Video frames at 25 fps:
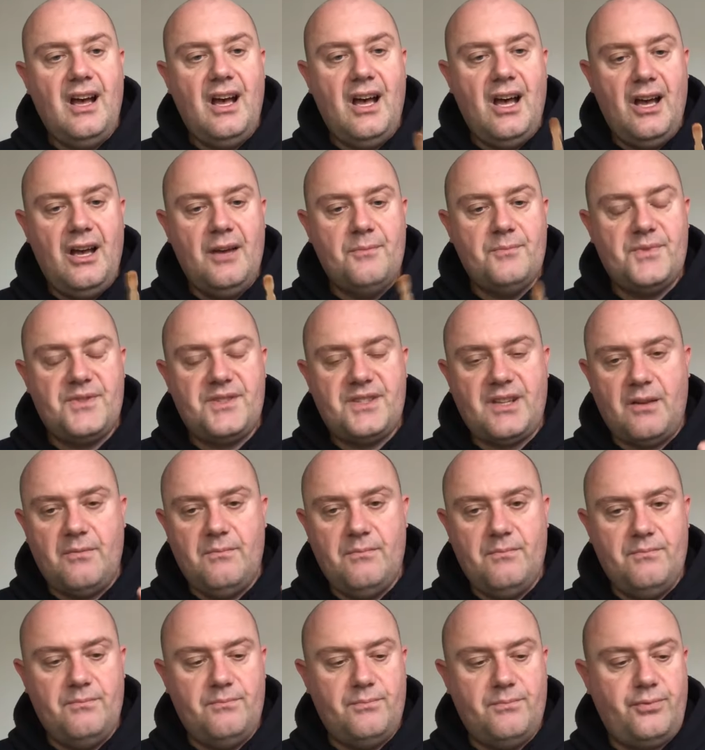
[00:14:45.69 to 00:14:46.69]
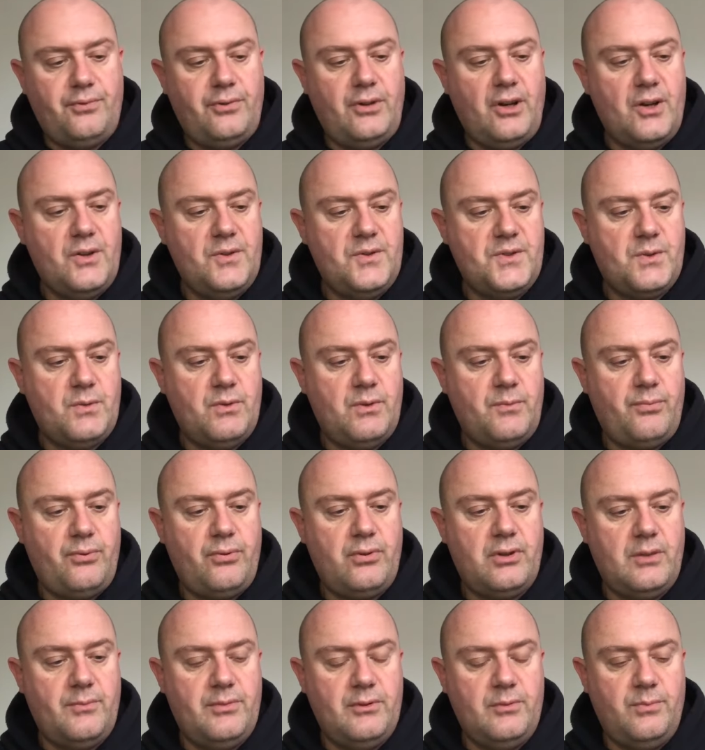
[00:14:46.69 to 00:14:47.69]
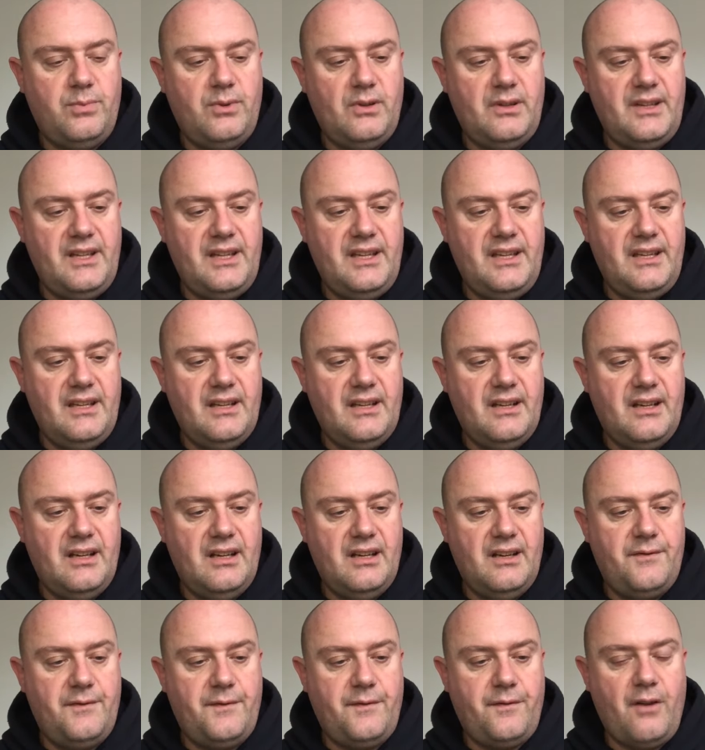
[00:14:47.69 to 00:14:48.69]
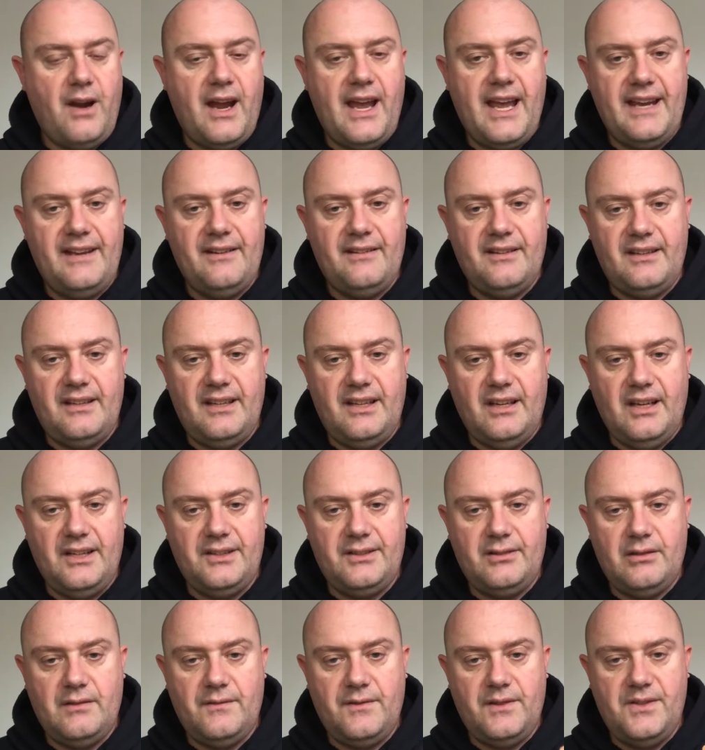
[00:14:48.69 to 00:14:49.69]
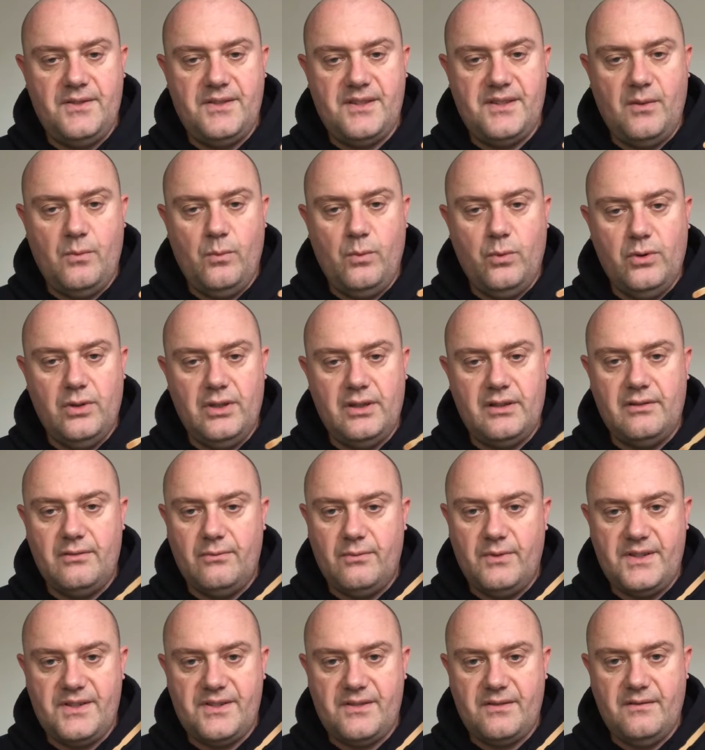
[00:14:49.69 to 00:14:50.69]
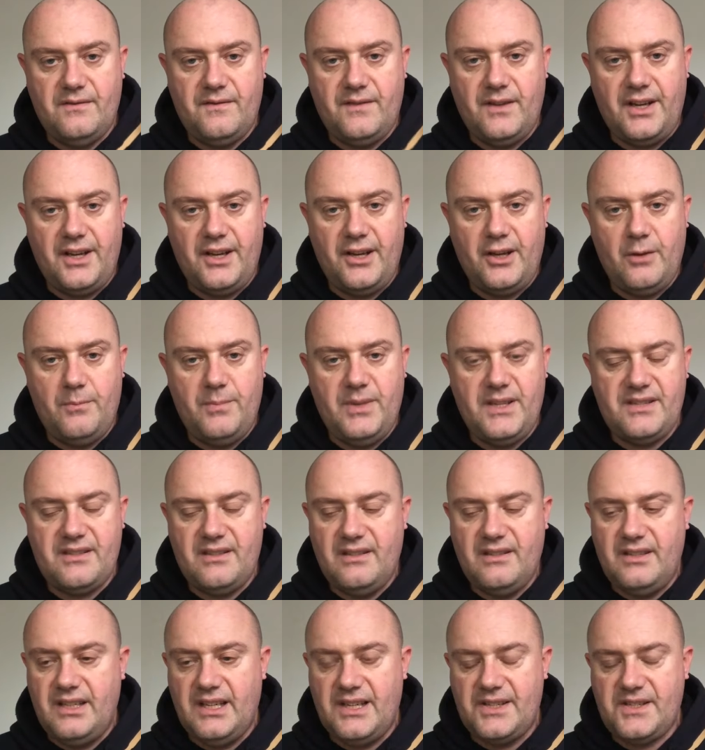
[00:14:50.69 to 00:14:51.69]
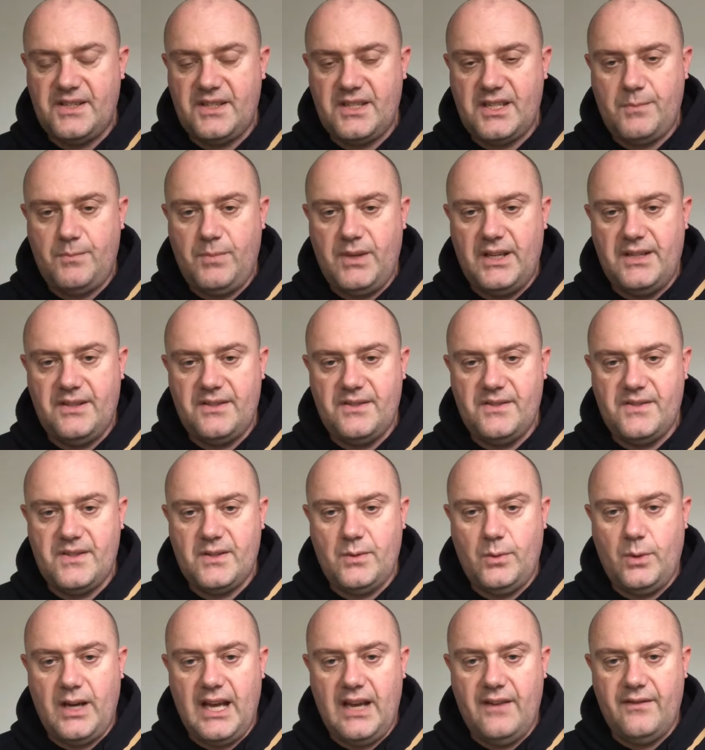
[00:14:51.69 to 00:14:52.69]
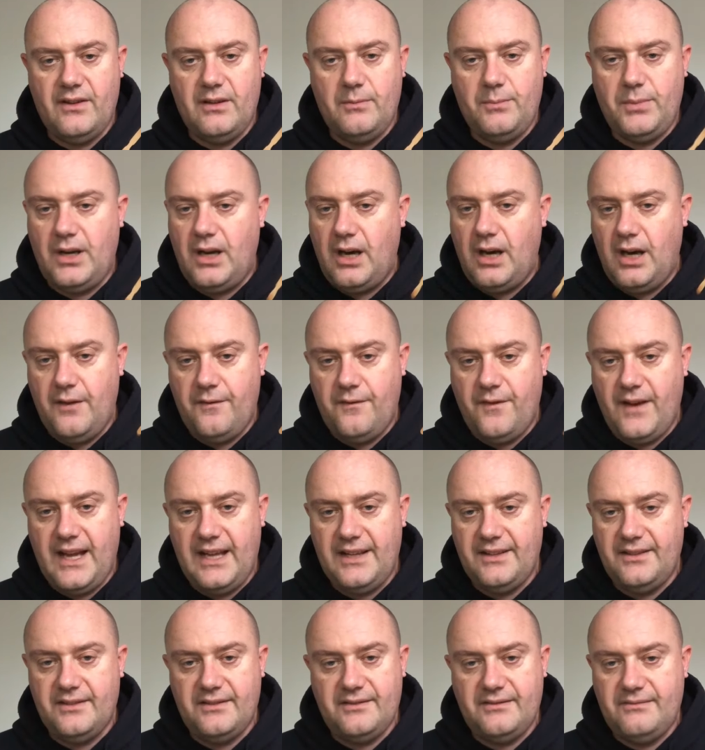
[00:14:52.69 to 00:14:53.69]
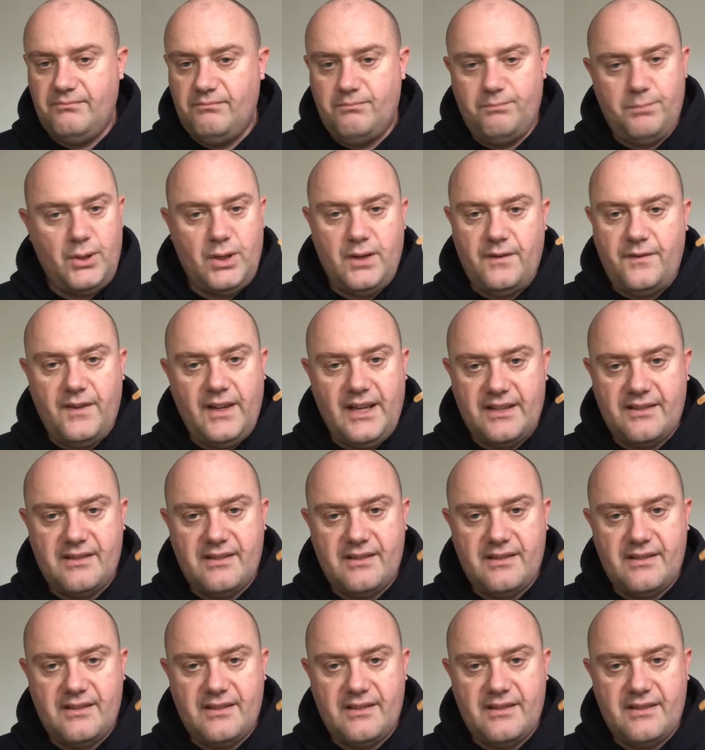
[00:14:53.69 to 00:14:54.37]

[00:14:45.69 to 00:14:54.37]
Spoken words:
Some pros would probably frown at the idea of using wood, the risk of, I don't know, bits of dust, splinters or whatever, but I found perfect.